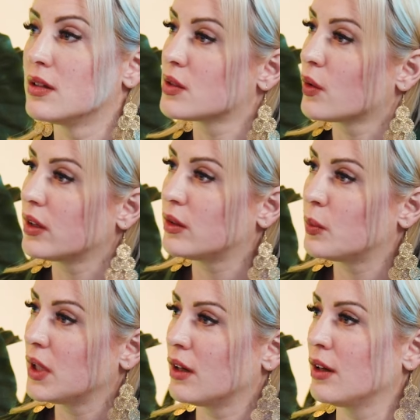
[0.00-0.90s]
So at the
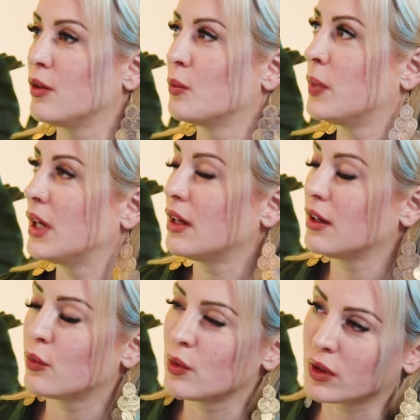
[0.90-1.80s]

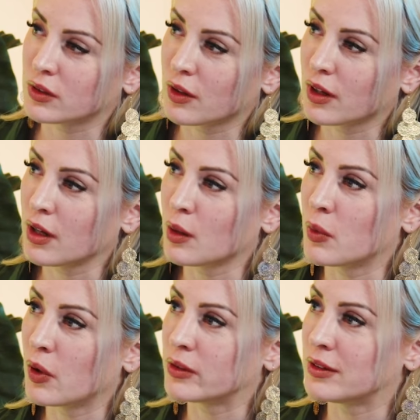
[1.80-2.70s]
beginning we were talking
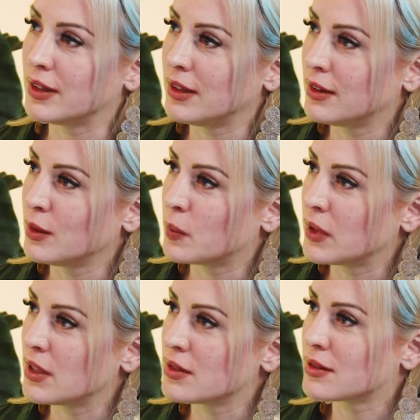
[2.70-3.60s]
about
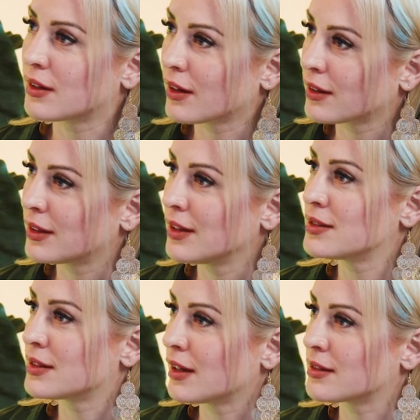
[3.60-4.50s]
TTPs,
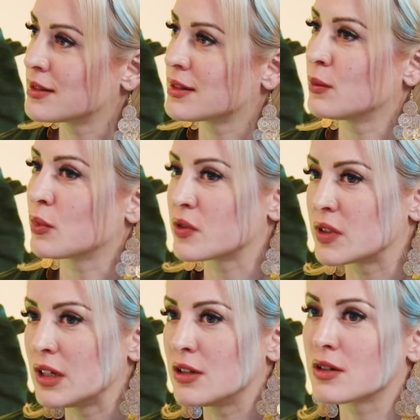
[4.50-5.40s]
tactics, techniques and
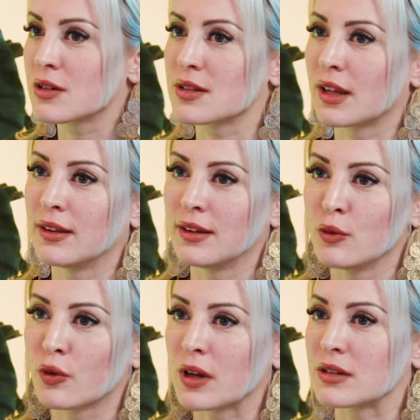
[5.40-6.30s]
procedures, and
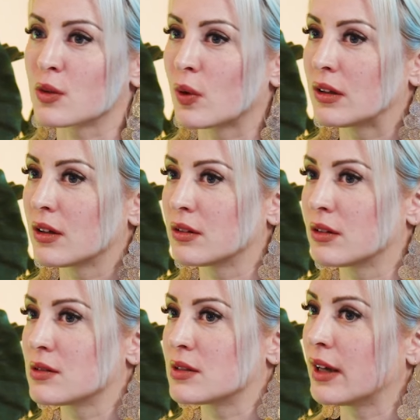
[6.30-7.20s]
different threat
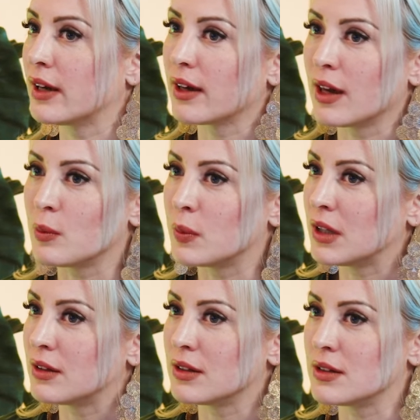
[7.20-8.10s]
actors like
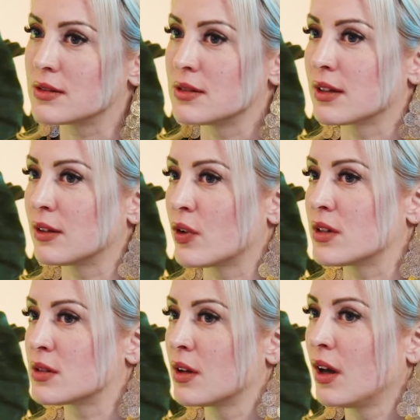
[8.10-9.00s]
APTs, these
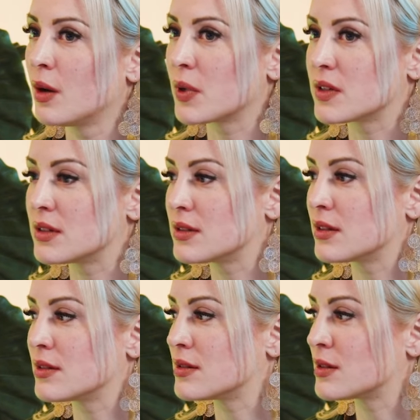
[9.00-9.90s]
advanced
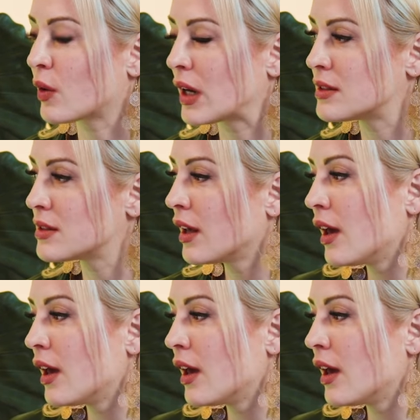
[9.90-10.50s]
persistence threats.